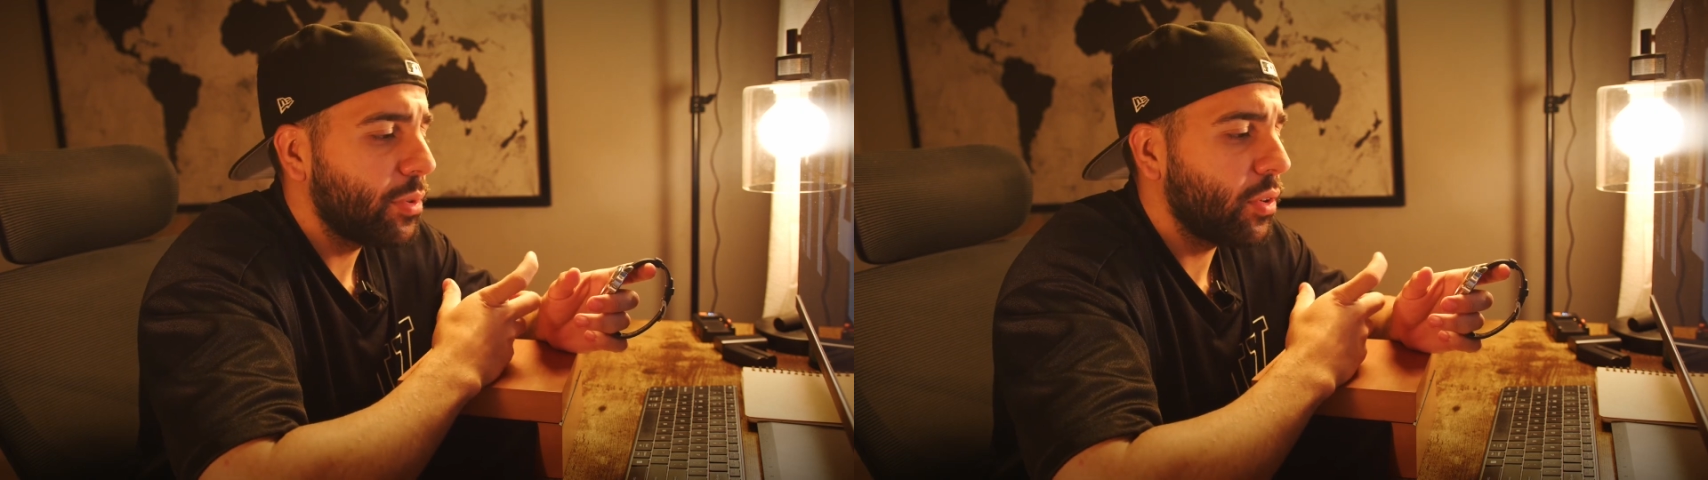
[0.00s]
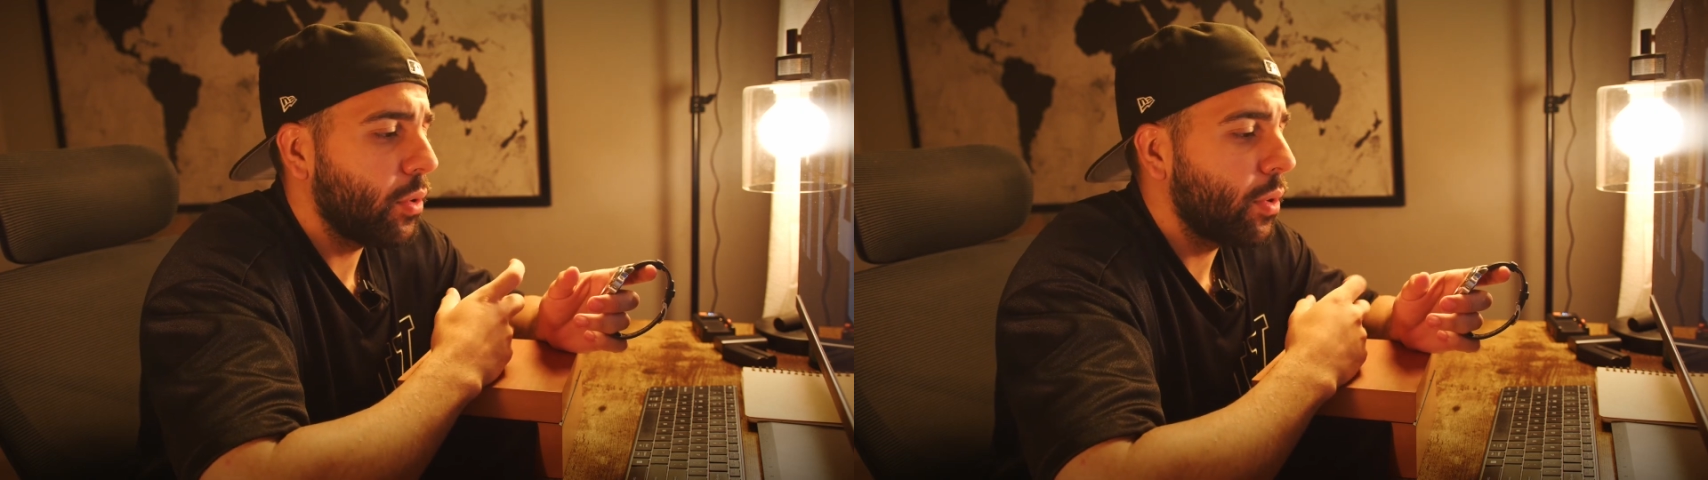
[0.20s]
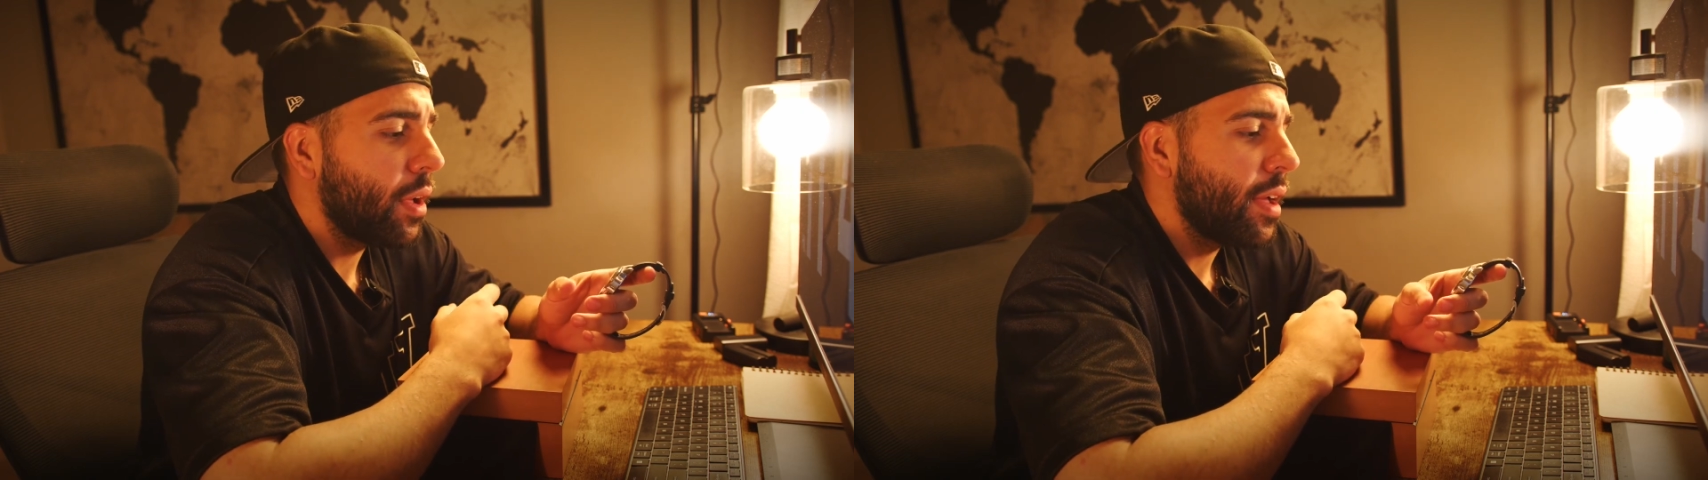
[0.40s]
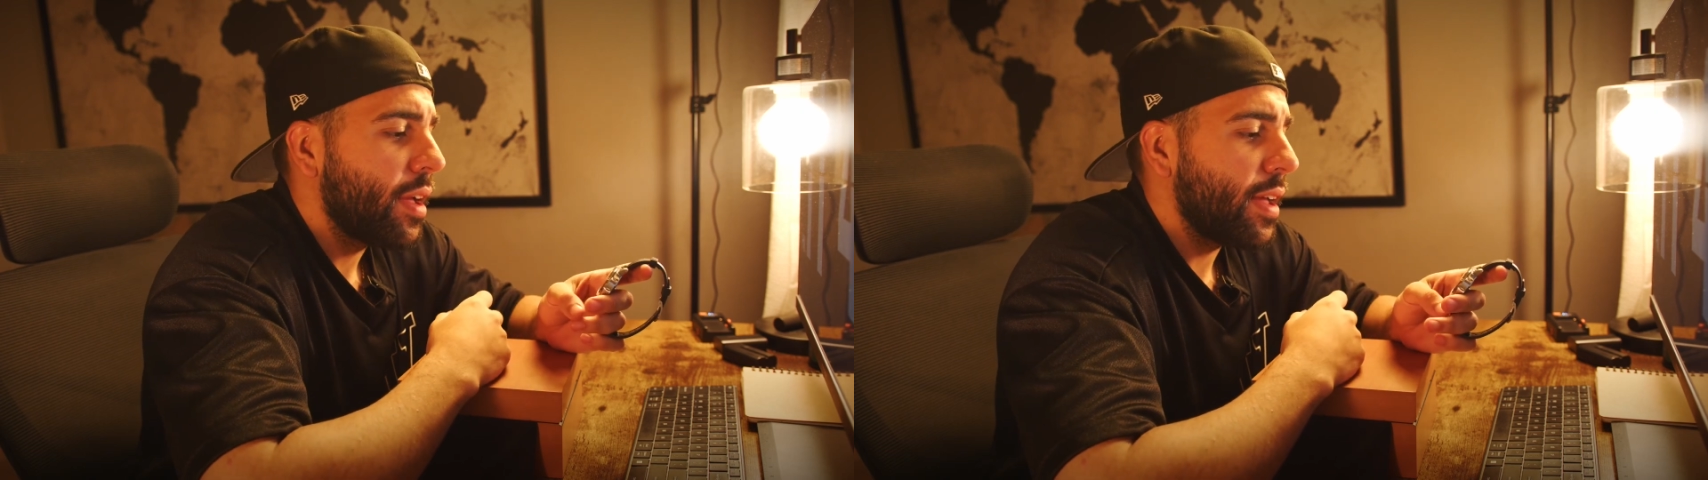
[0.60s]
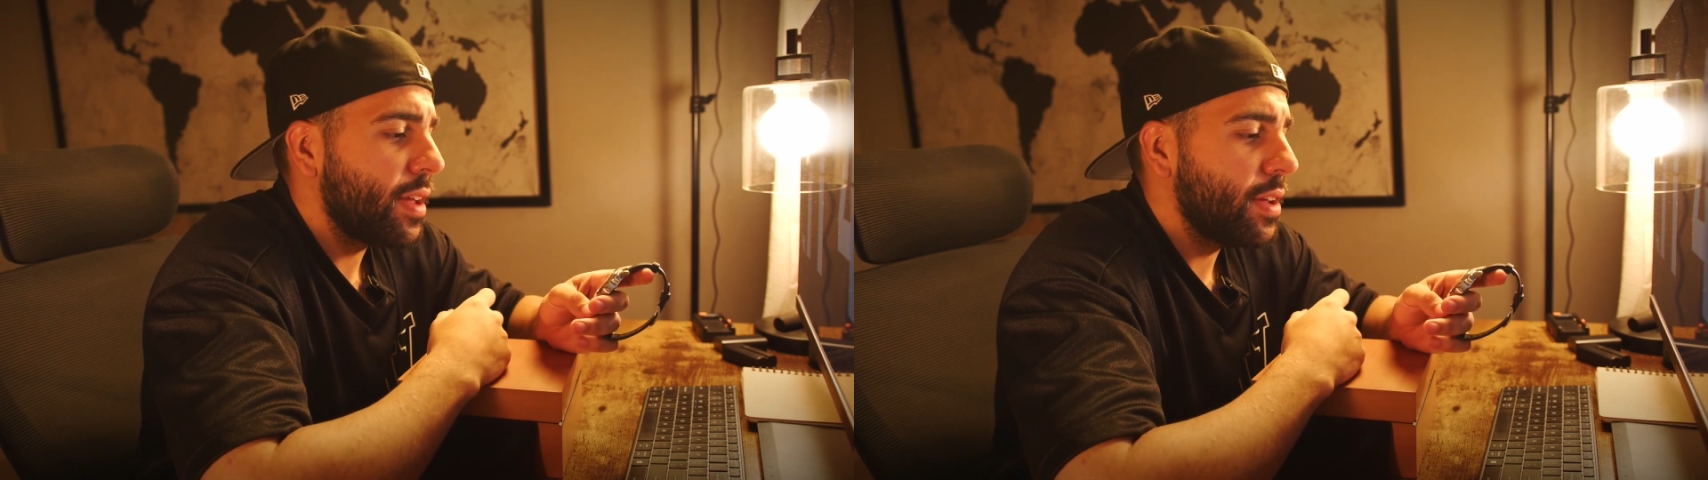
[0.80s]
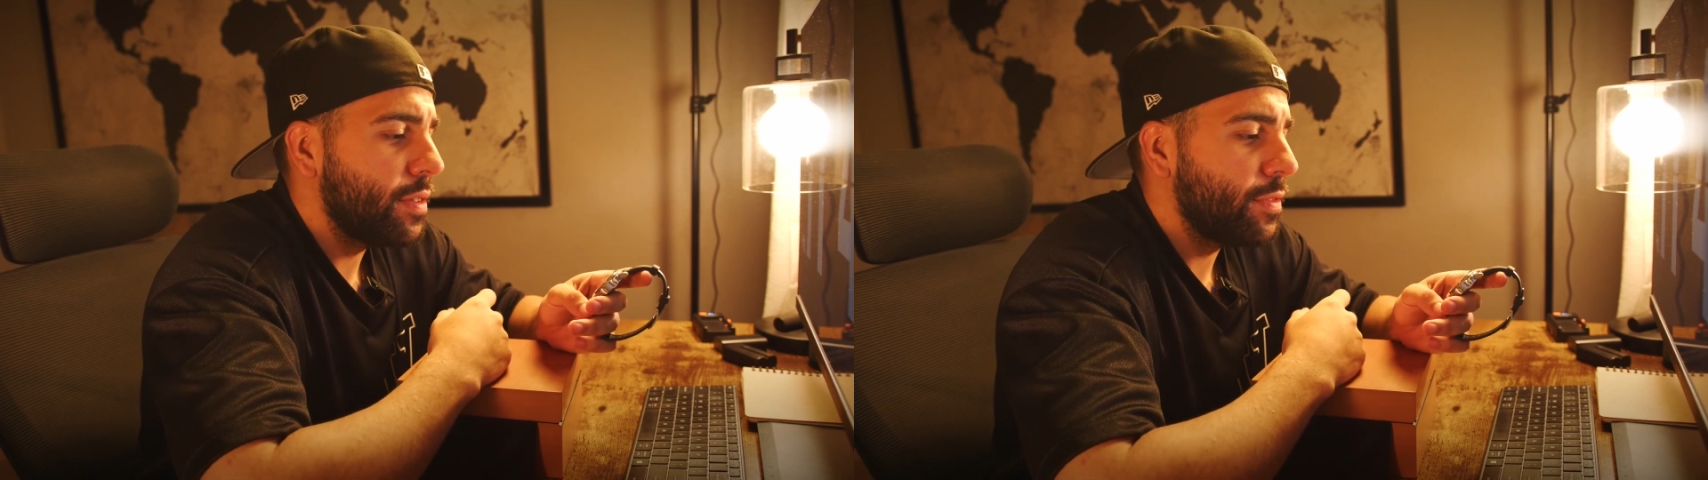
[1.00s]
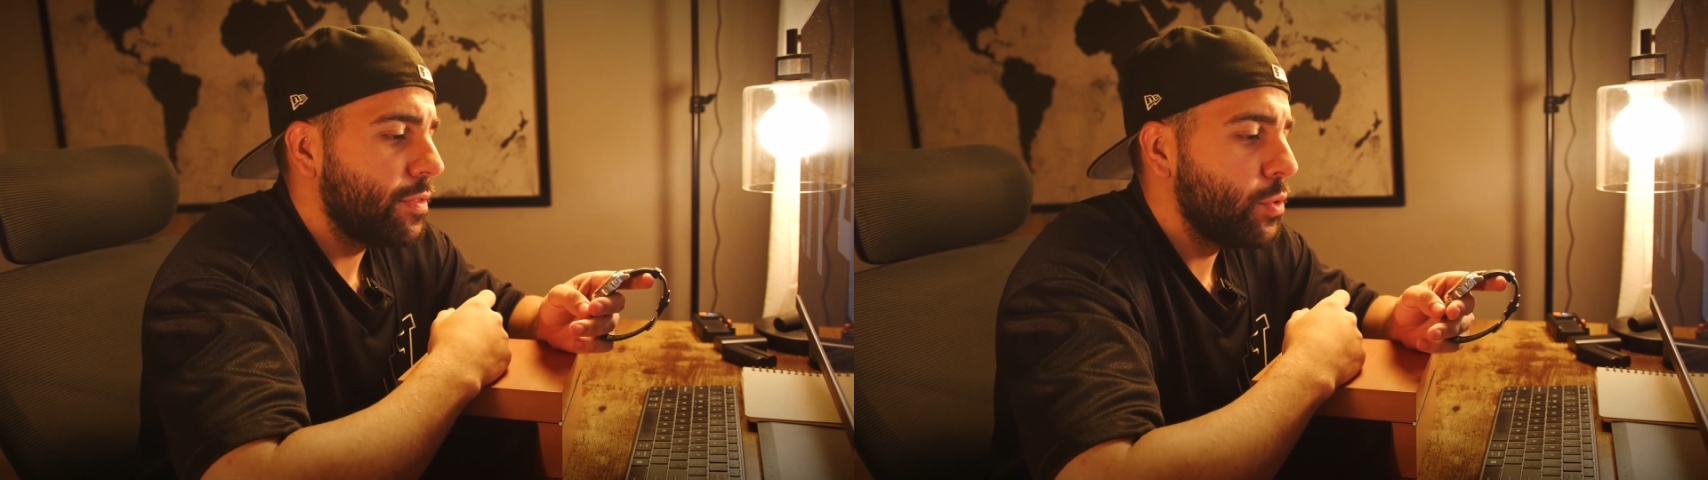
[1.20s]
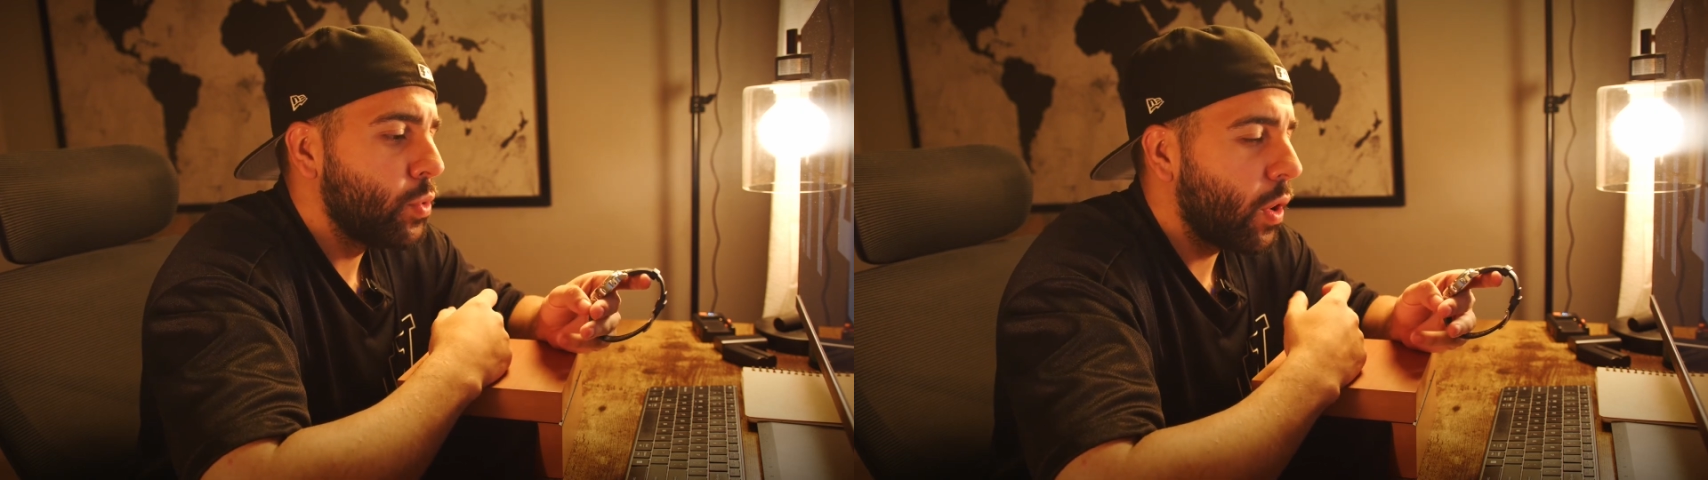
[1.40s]
So
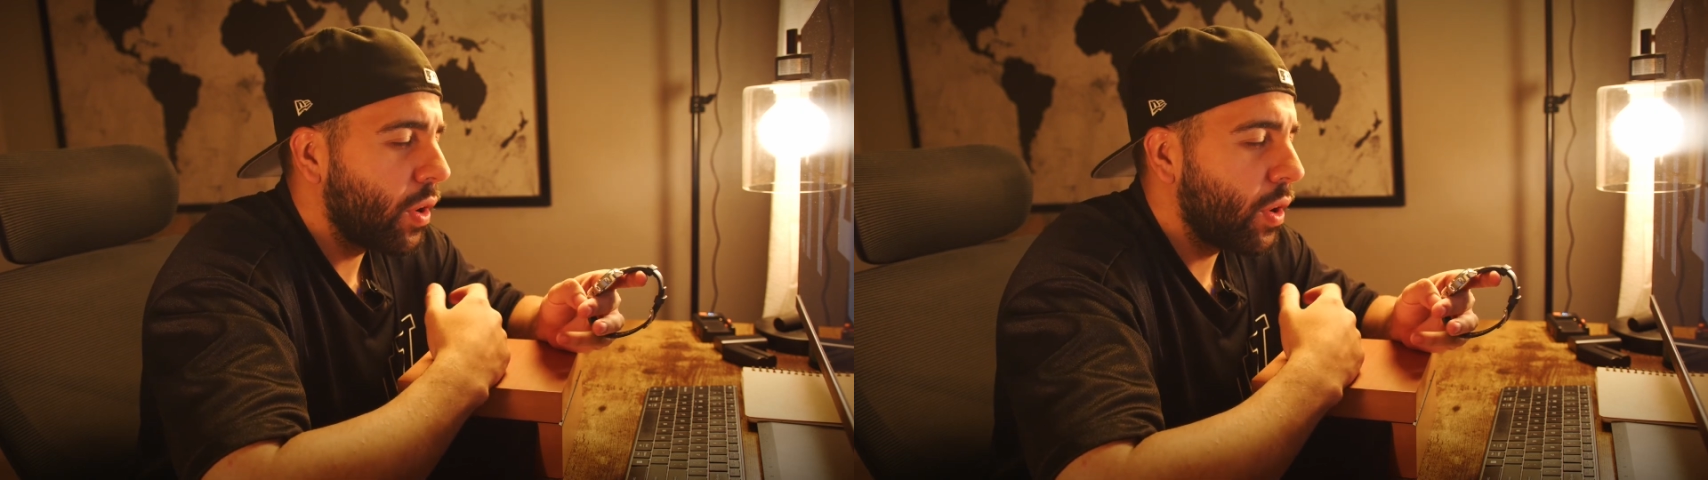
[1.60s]
if you